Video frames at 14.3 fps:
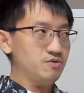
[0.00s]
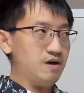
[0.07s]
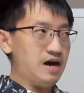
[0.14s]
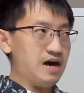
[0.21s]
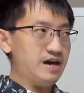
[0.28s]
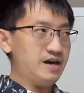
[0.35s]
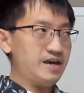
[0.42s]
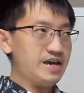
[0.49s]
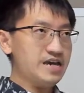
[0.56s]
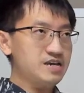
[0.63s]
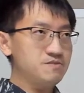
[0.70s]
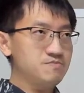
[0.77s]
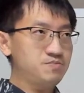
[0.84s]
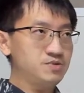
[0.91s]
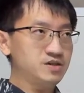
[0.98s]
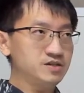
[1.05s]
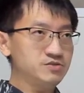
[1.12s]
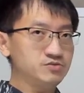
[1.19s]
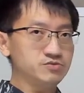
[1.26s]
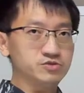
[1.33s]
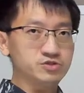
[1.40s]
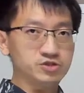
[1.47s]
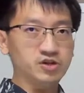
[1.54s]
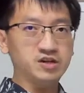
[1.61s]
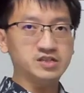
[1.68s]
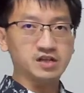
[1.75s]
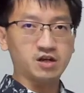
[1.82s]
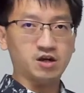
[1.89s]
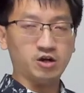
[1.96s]
are able to draw
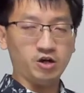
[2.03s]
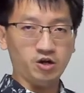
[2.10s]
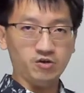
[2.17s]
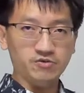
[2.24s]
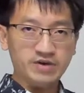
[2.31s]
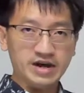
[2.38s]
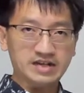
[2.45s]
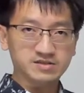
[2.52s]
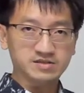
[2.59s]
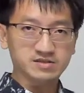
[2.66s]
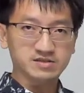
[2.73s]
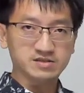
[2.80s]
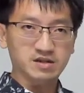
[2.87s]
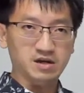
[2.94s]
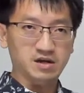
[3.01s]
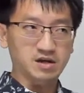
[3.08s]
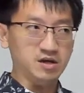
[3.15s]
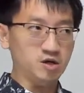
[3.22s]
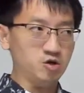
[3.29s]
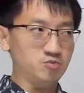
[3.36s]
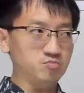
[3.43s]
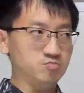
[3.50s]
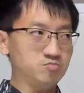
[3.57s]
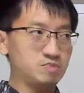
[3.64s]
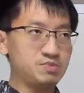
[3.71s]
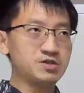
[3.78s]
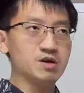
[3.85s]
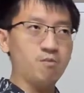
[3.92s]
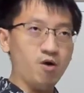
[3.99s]
the correct,
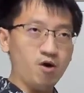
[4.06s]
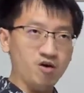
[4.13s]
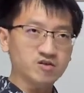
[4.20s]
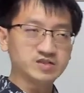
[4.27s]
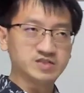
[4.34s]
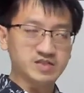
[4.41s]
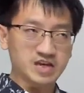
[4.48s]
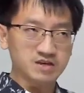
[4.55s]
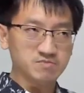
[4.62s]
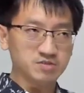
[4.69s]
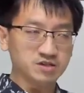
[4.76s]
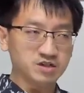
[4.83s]
maybe the more stable